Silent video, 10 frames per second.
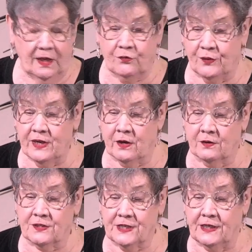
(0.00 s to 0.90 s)
If we
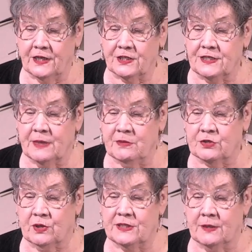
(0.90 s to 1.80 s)
are seeking to
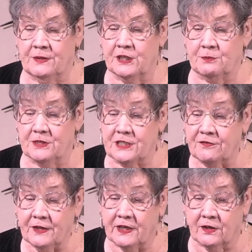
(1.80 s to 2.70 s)
demonstrate something
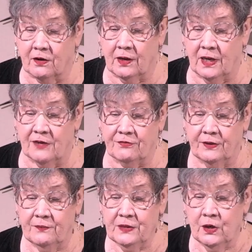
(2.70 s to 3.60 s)
specific in our life,
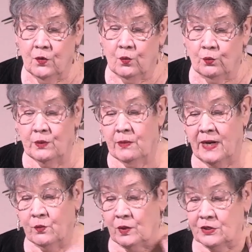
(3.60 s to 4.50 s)
we
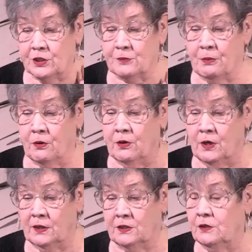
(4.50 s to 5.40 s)
might want to
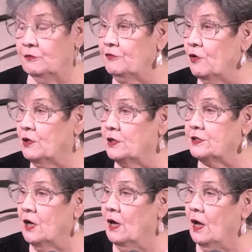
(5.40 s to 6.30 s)

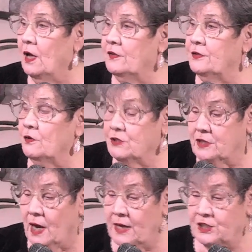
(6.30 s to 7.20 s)
focus on those
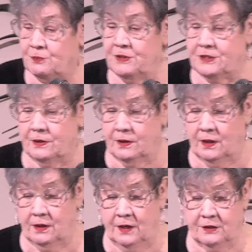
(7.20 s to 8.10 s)

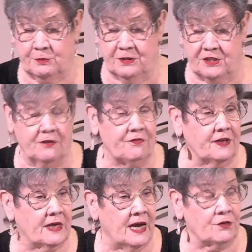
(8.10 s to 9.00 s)

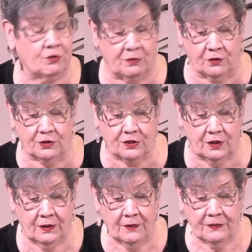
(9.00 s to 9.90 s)
God-specific attributes.
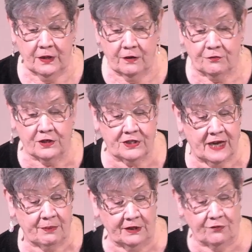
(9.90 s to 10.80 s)
For
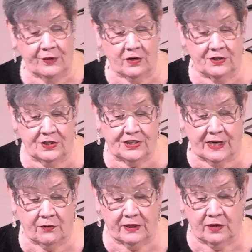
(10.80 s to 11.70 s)
example, if we are
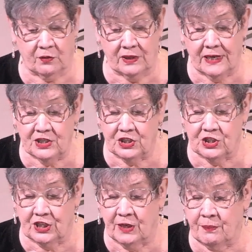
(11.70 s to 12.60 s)
desiring a
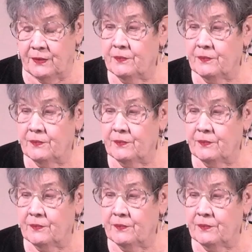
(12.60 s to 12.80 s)
relationship,